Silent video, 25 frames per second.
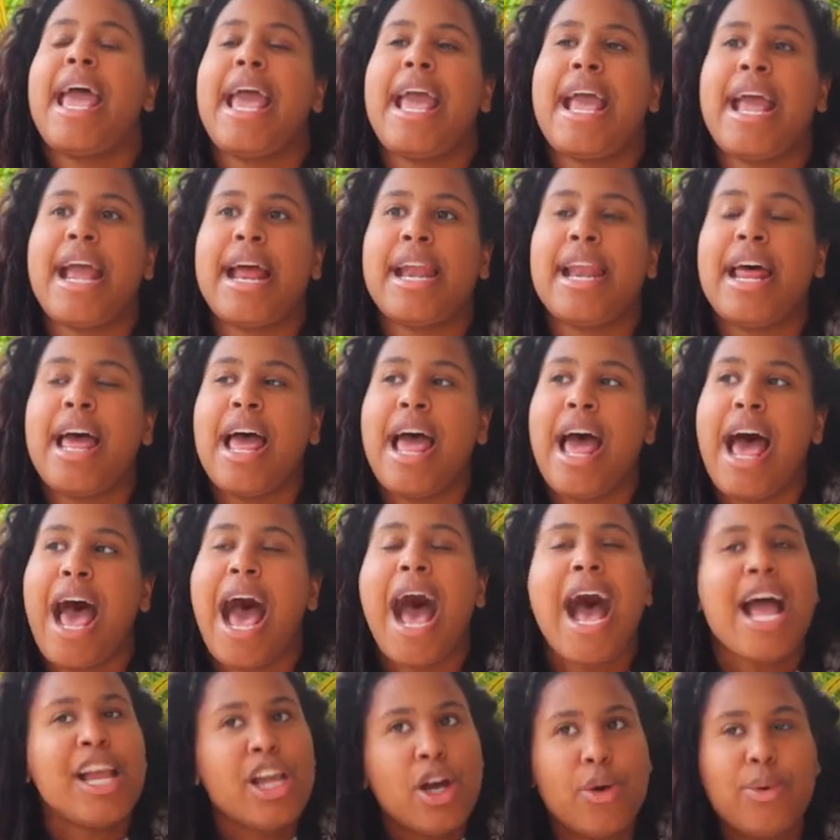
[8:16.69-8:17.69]
And
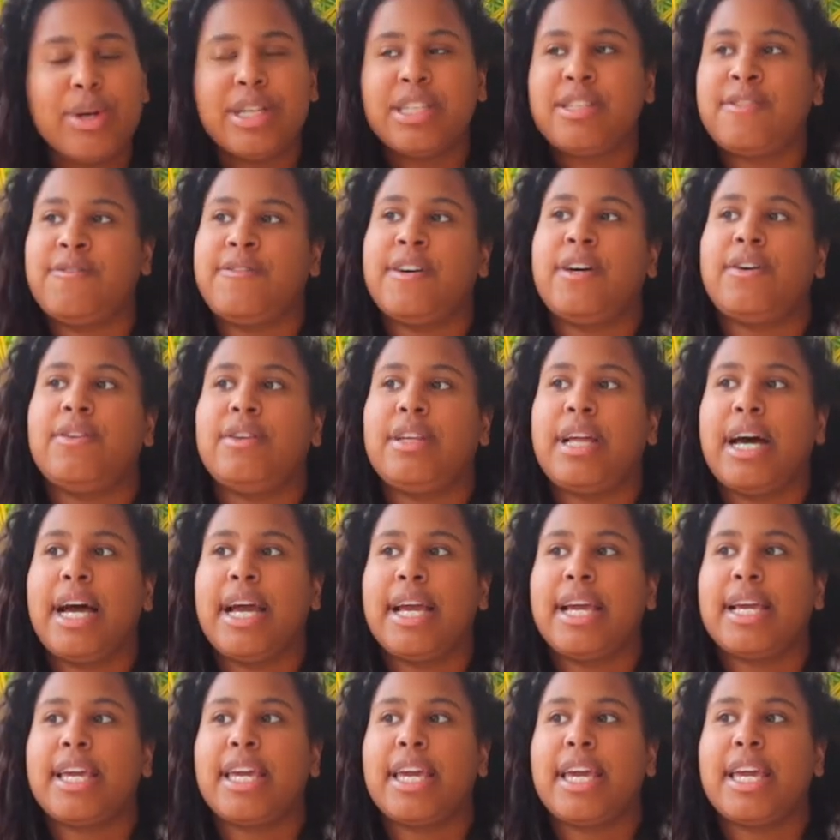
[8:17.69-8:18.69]
I always felt
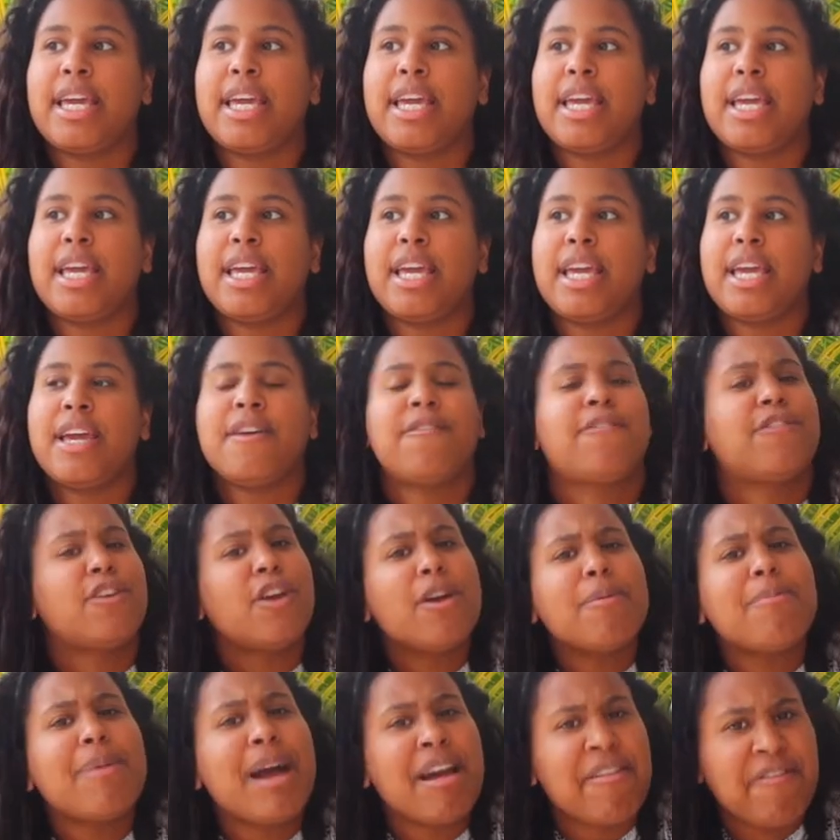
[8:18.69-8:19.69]
like, if
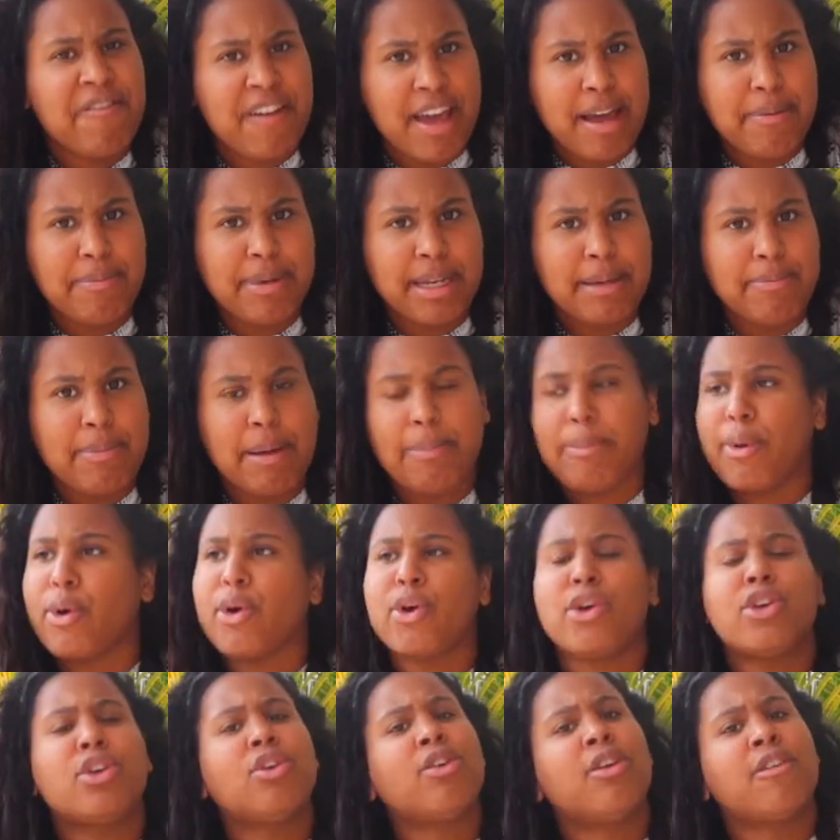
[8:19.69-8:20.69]
you're my family member
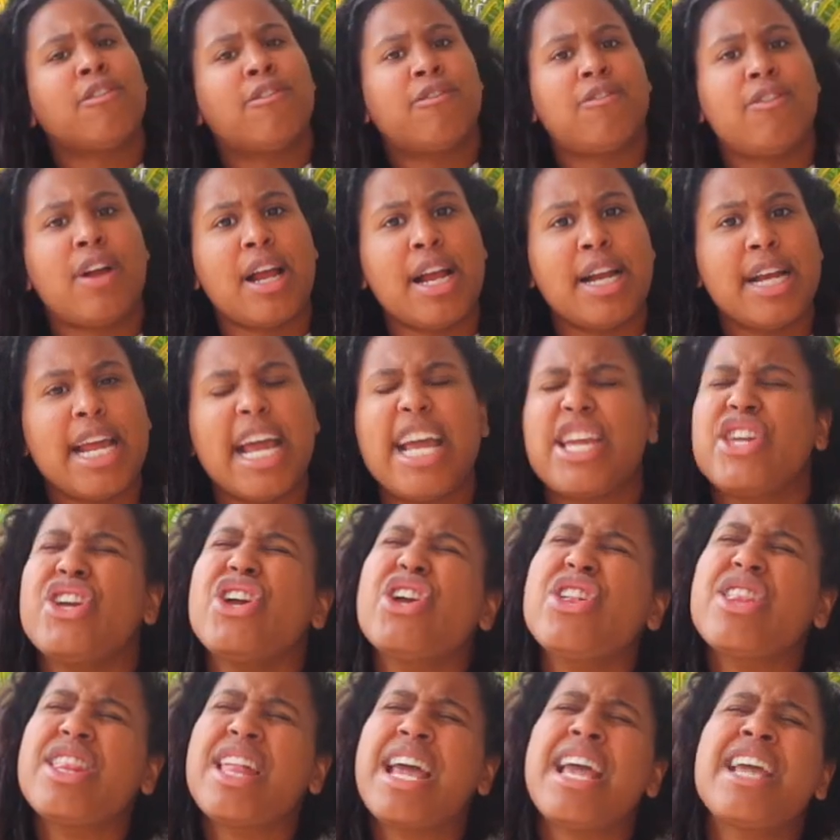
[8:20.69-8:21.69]
or you're a friend and
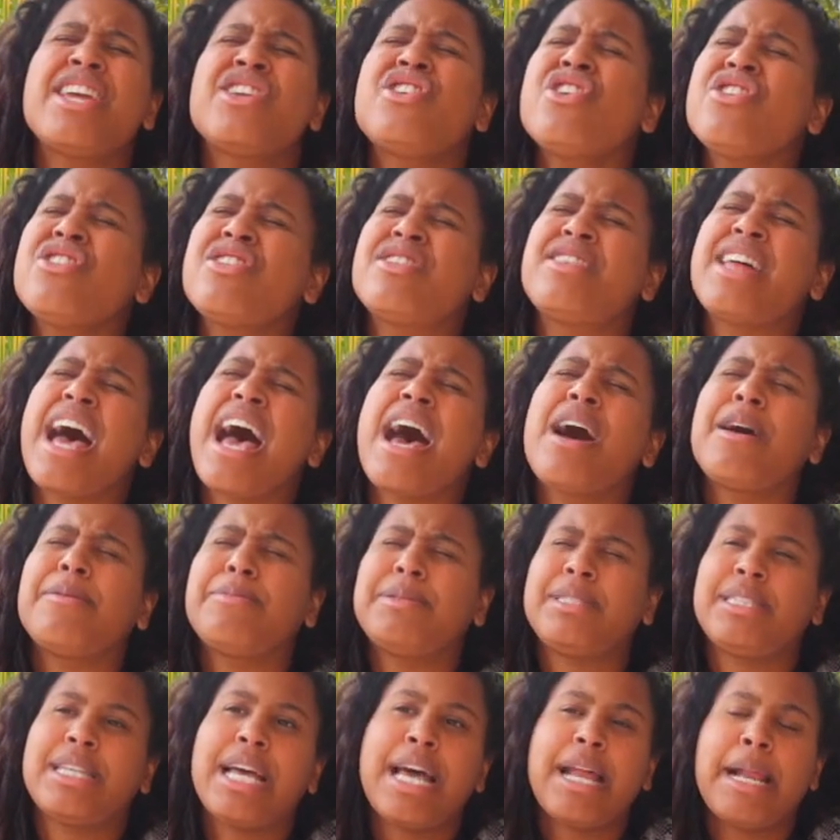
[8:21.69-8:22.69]
you're that
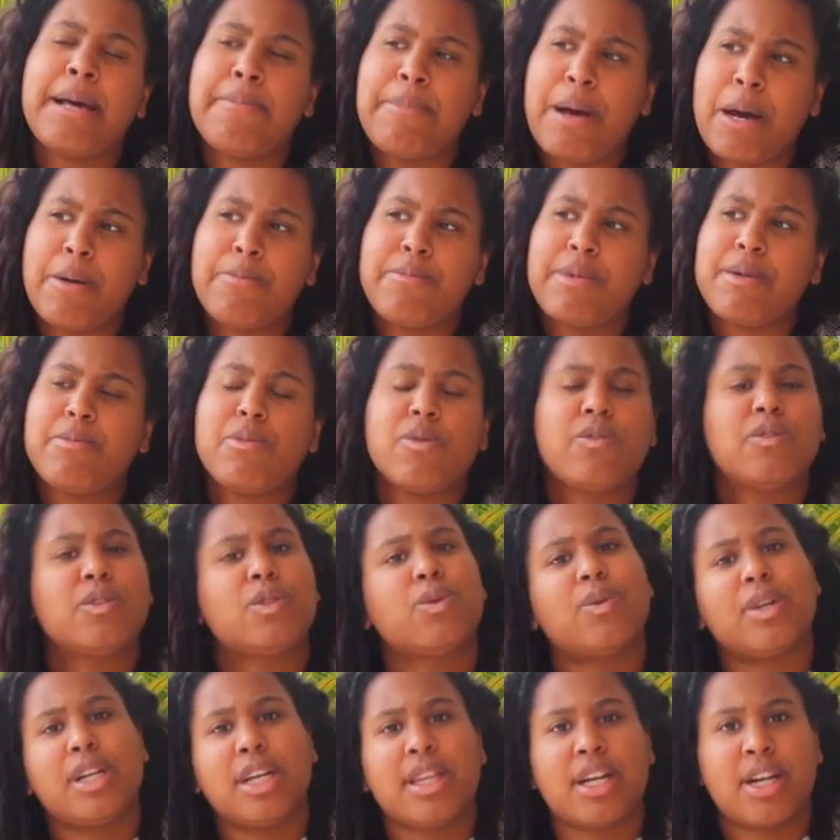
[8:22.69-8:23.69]
upset about me moving
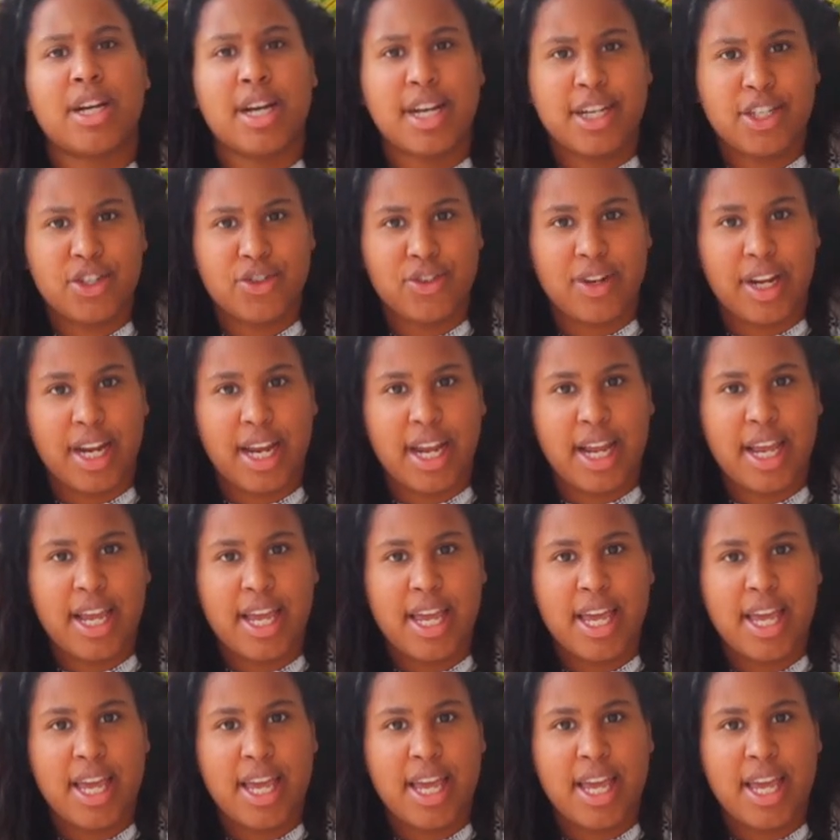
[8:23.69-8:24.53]
to another country,